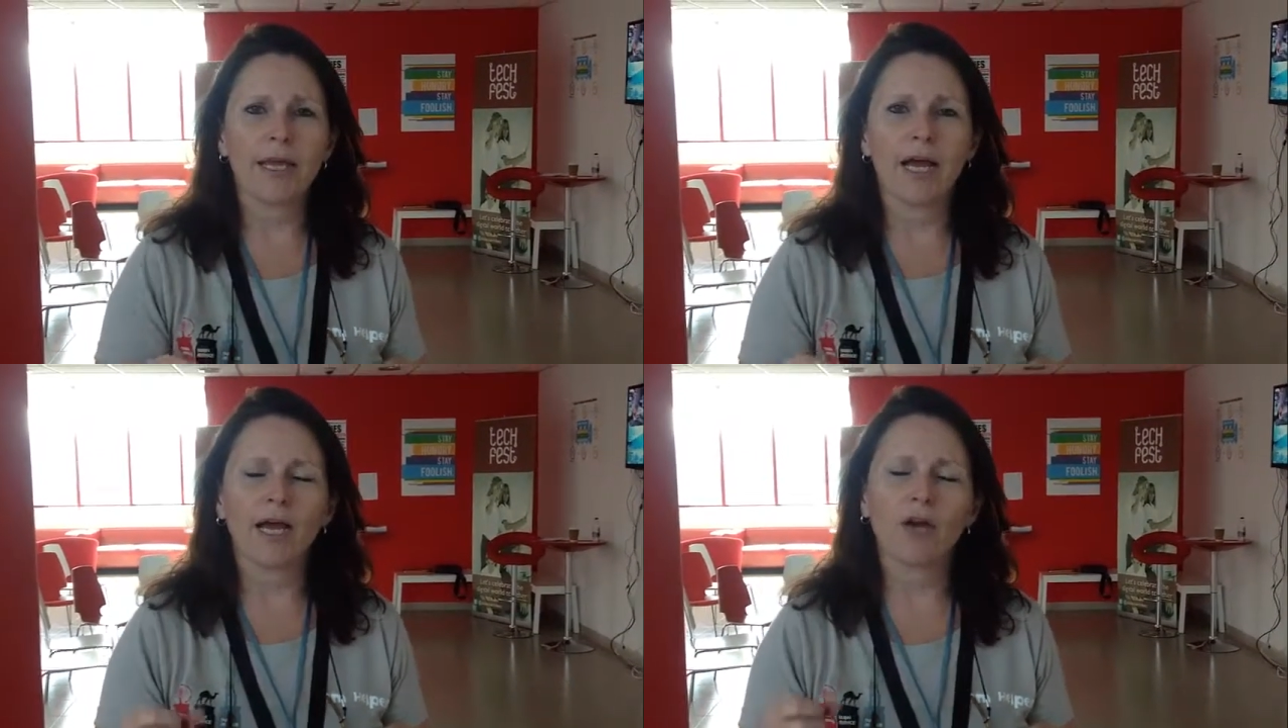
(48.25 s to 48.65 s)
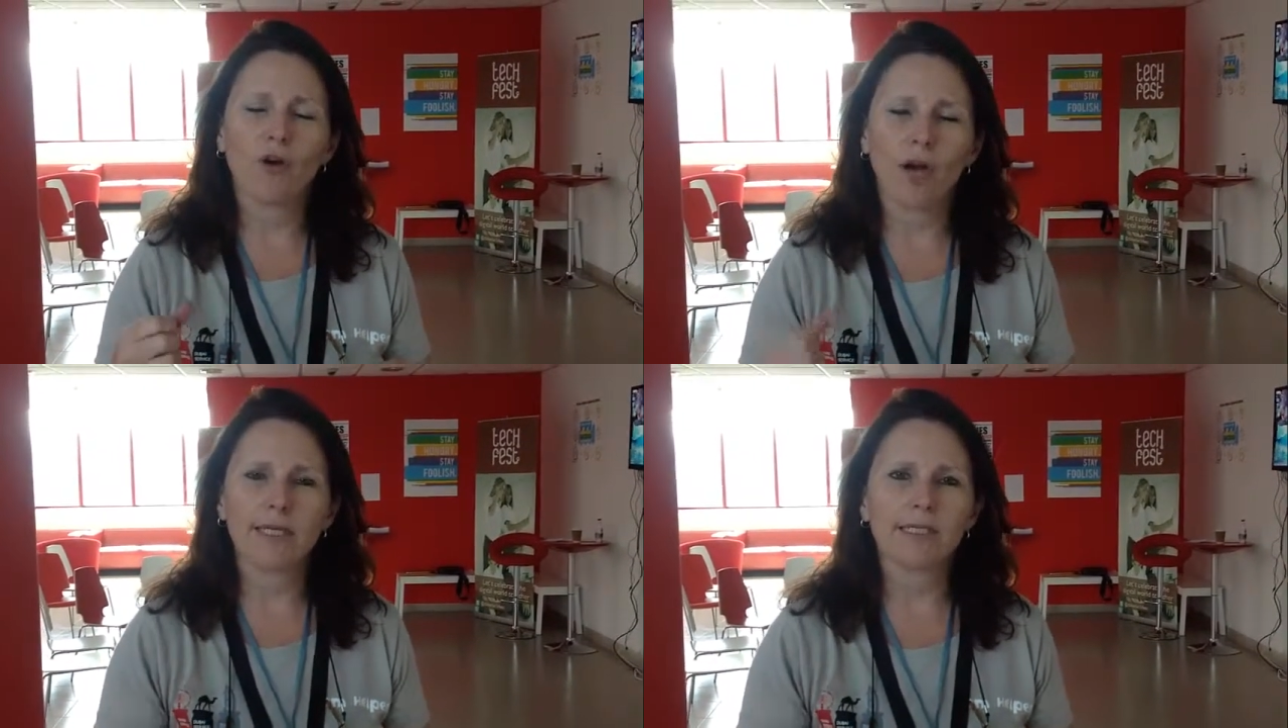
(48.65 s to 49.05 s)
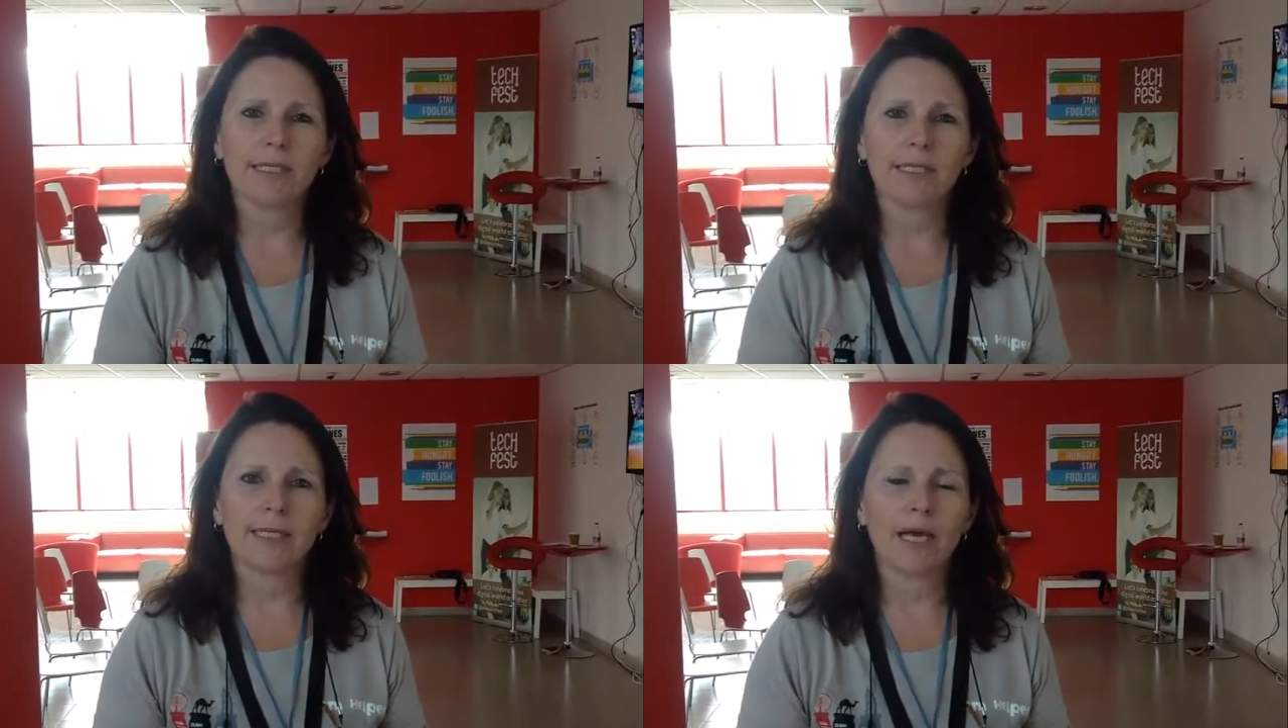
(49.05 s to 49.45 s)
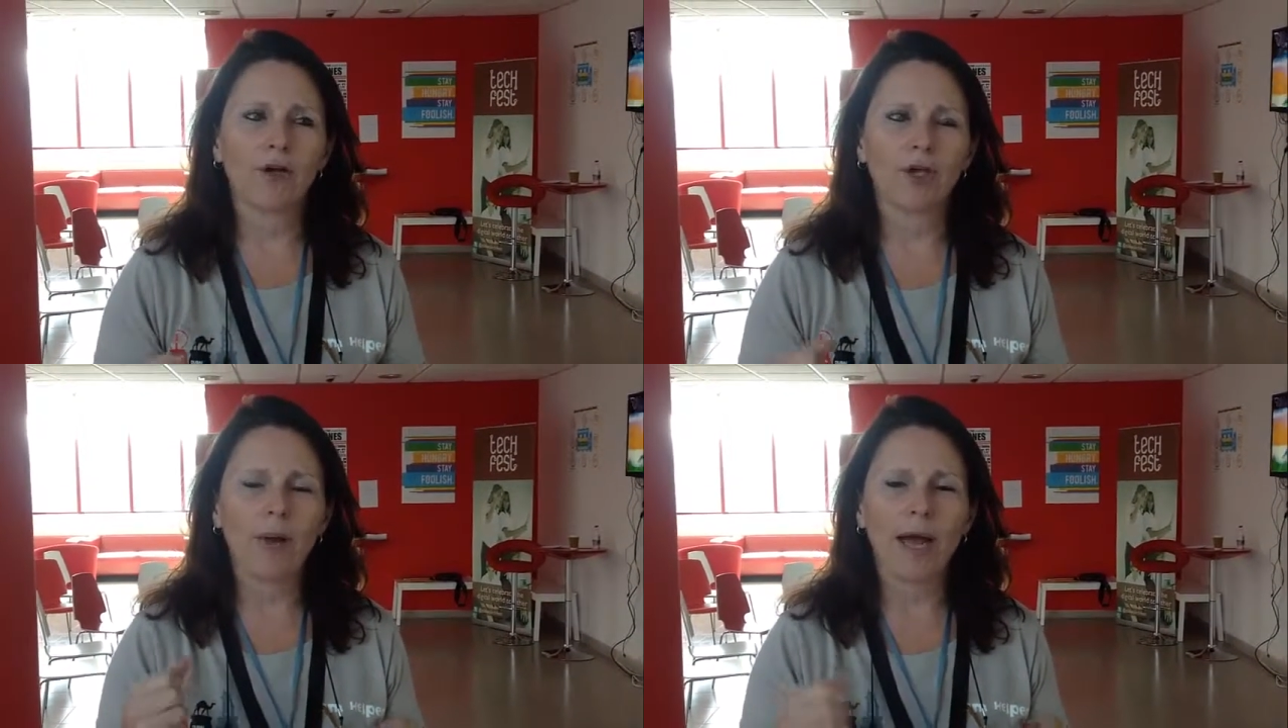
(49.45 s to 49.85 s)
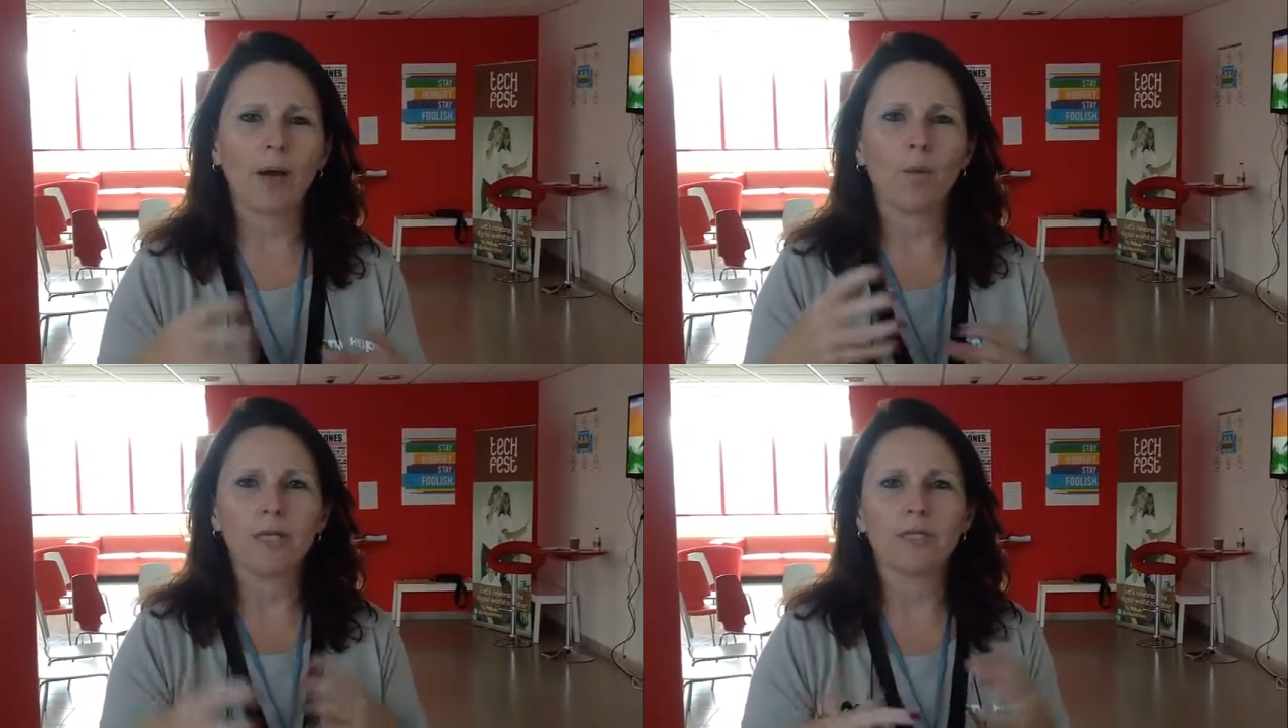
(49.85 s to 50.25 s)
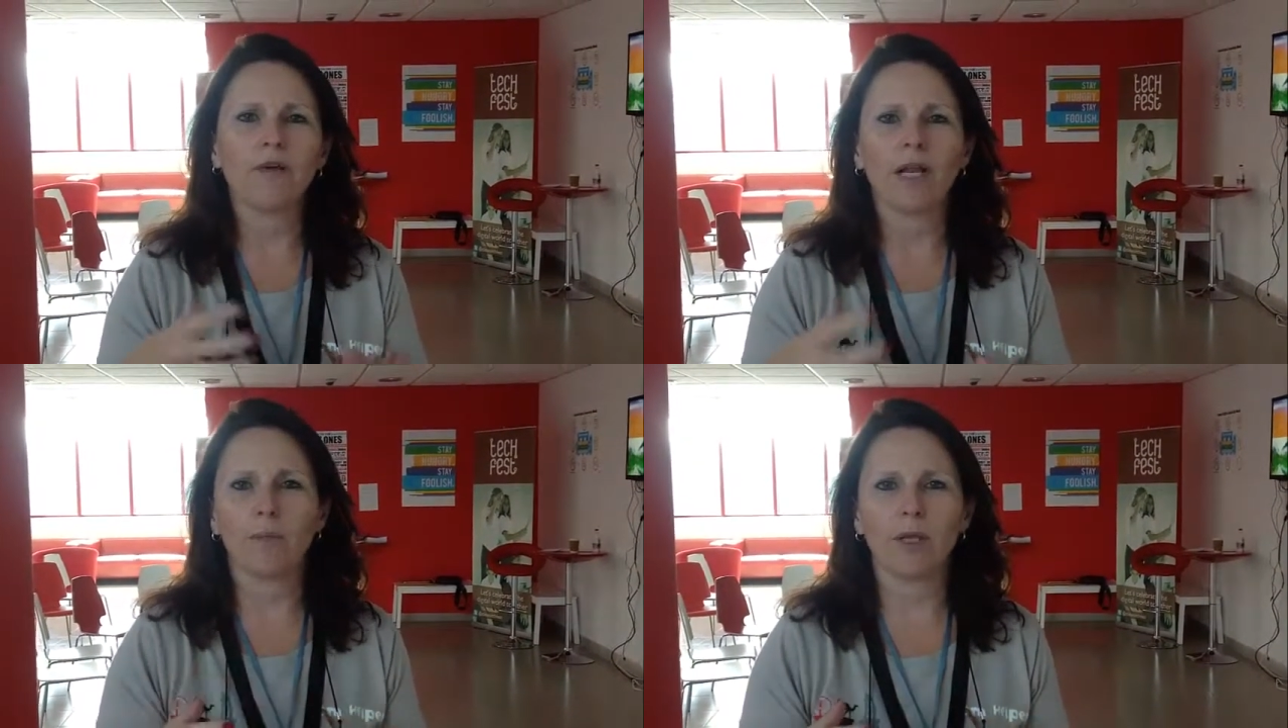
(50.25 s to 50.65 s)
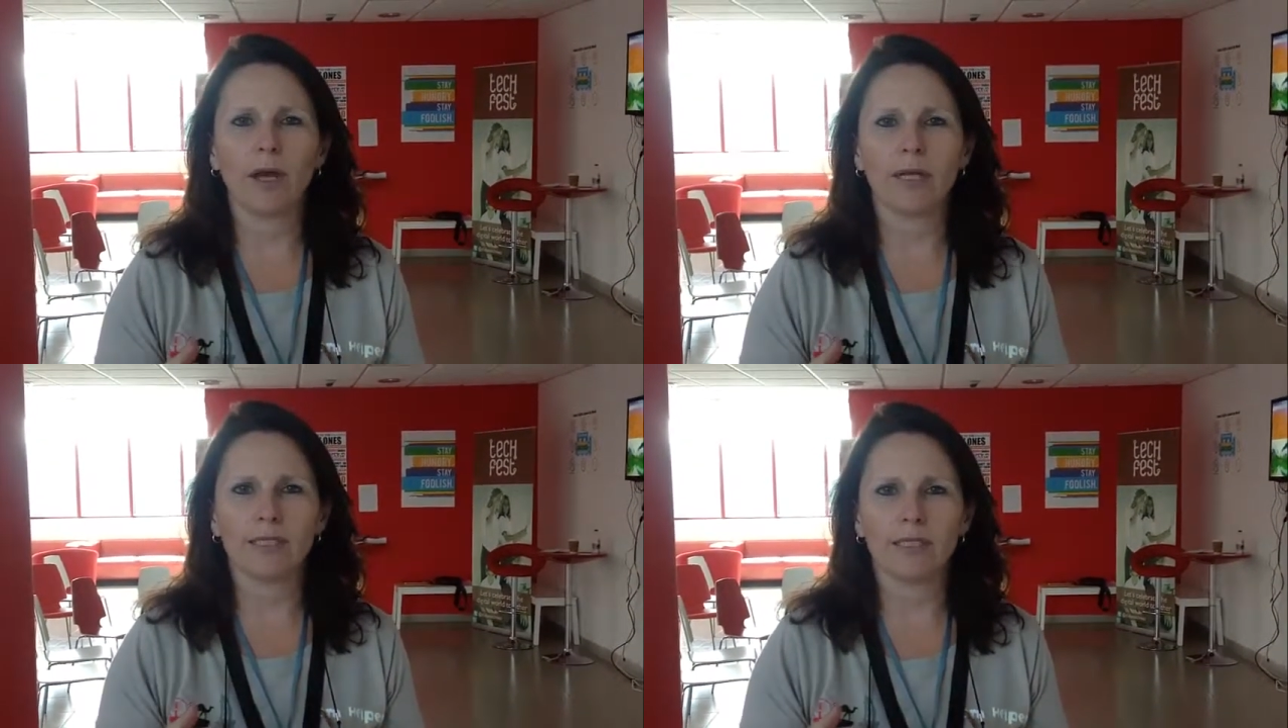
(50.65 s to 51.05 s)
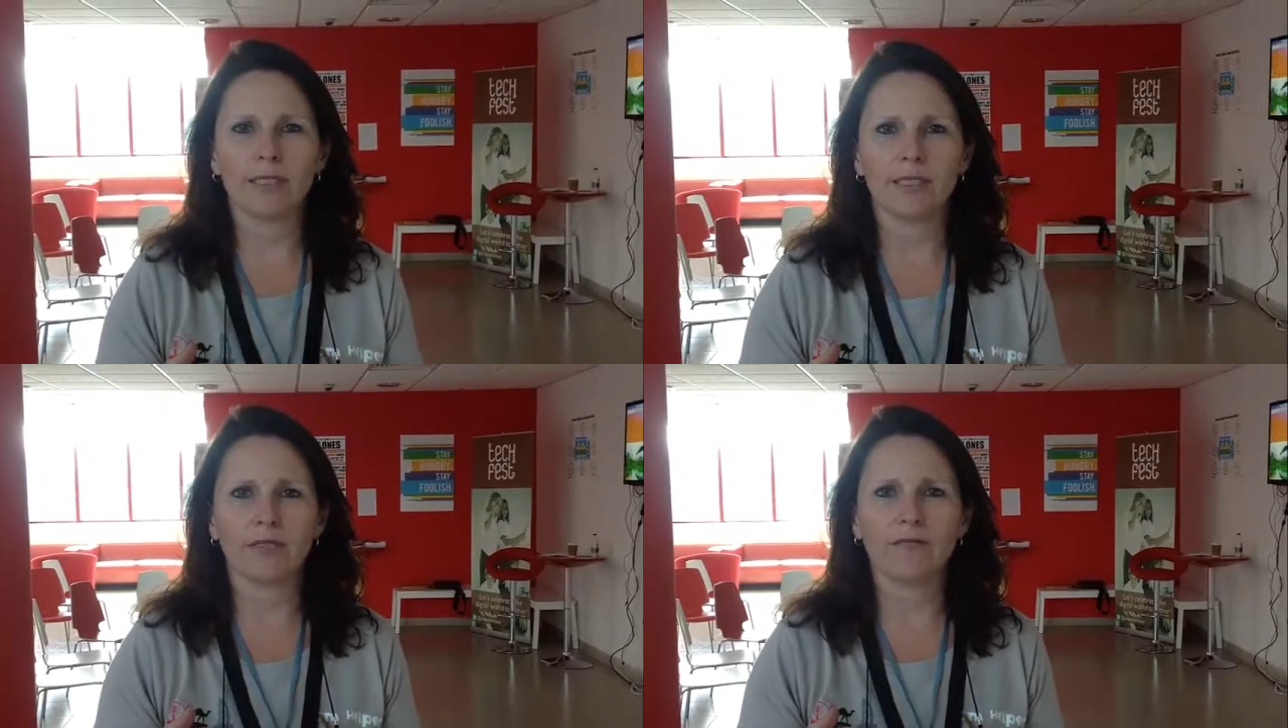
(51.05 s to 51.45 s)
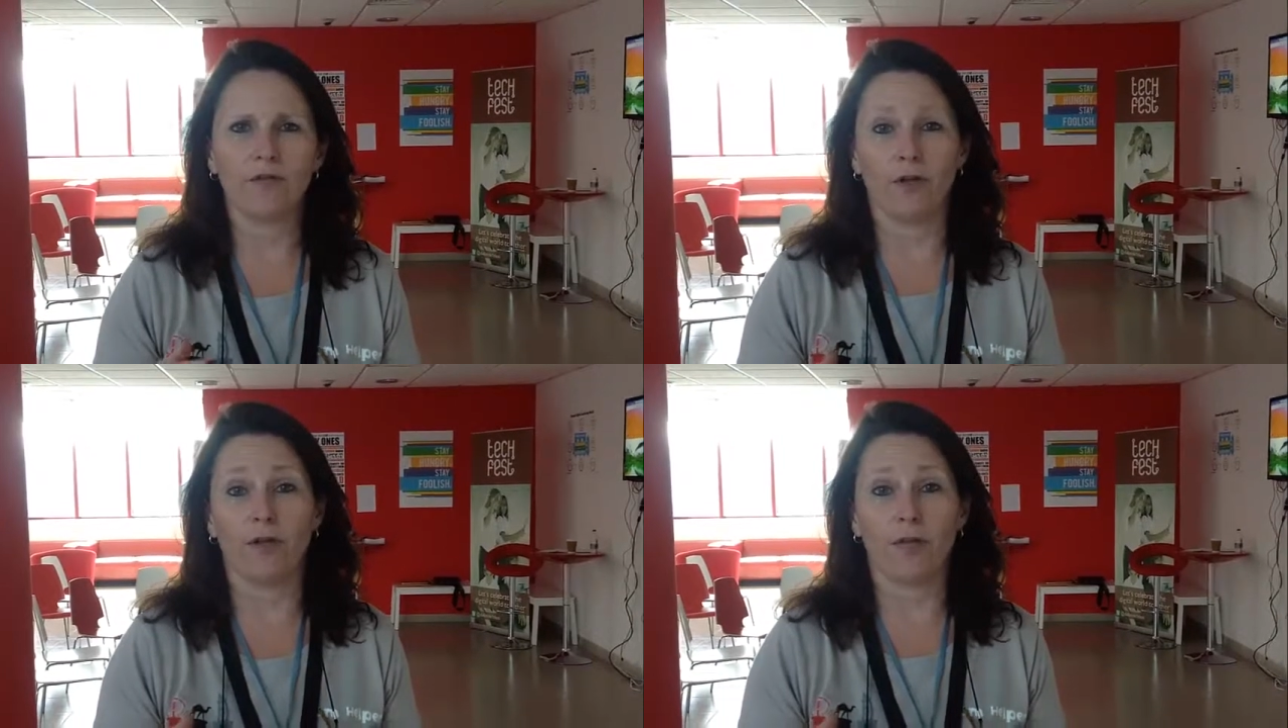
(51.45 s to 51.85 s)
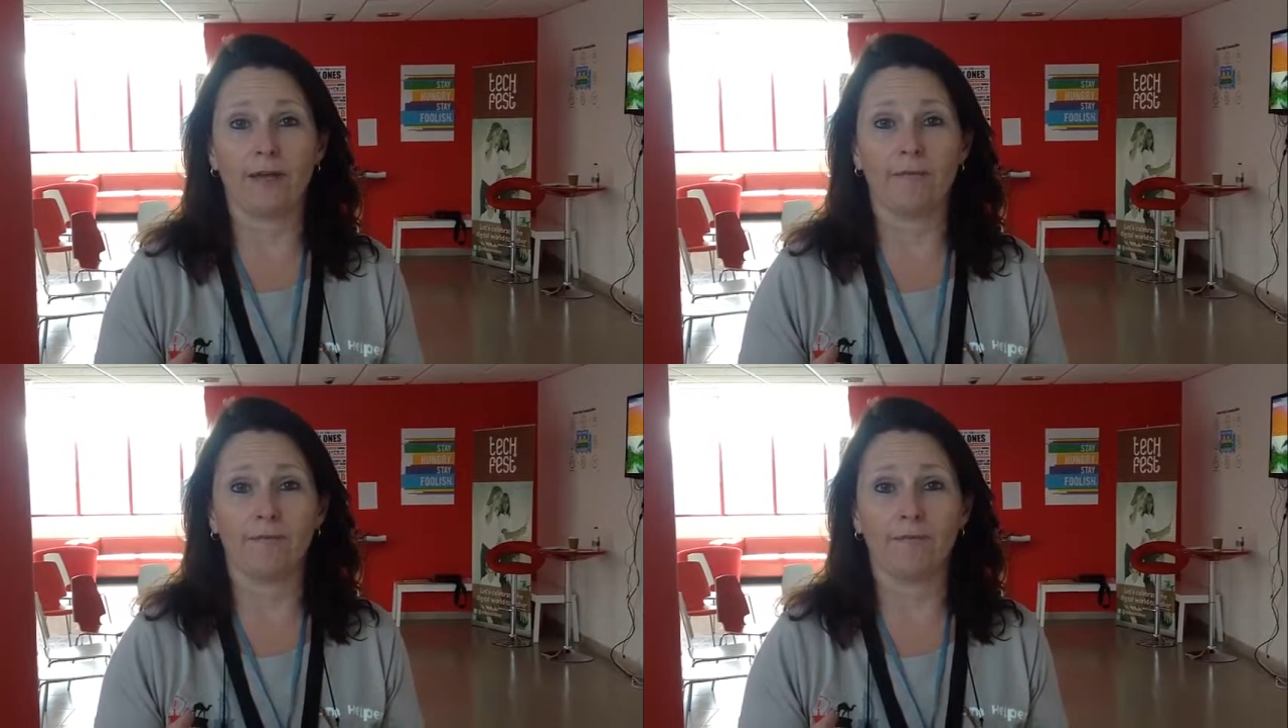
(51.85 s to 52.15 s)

and Craig's going to tell you how we develop the ideas further.